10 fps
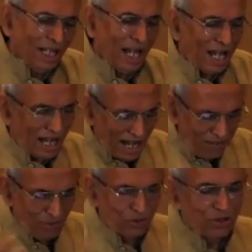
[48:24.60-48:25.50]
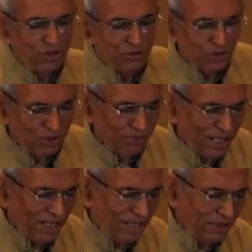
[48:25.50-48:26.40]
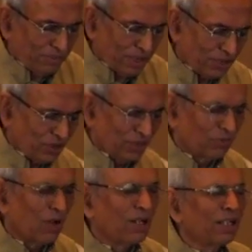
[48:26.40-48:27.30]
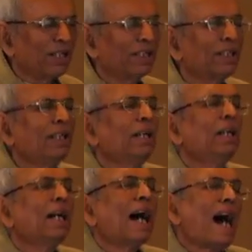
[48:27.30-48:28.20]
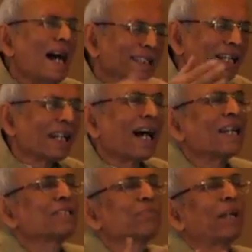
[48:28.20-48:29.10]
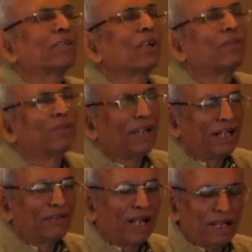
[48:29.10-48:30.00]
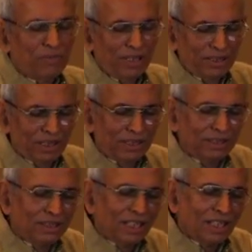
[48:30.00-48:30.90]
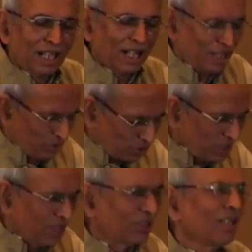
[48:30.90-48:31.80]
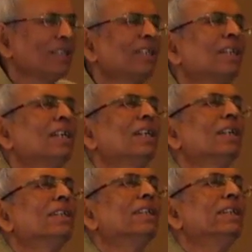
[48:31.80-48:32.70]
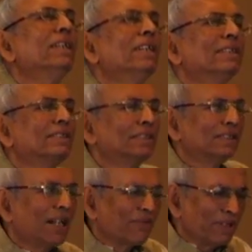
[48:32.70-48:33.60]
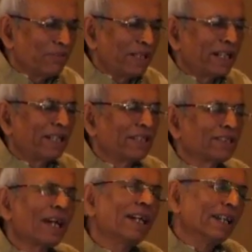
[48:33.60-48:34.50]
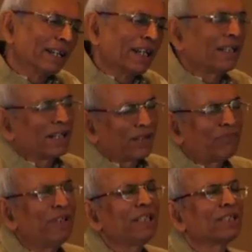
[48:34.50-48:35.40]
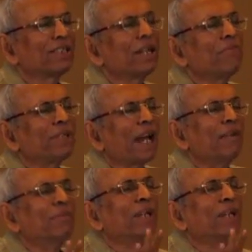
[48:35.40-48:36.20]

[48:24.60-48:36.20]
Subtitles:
I was also very much involved in other aspect of environmental education. The government had decided roughly the same time